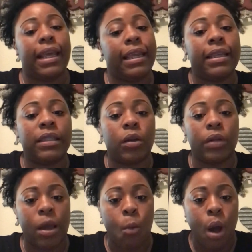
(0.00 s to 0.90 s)
it is
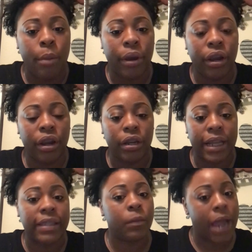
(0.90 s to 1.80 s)
sold at Walmart.
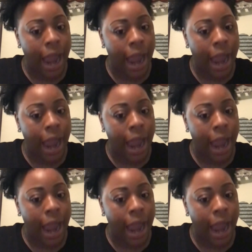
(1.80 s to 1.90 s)
That's where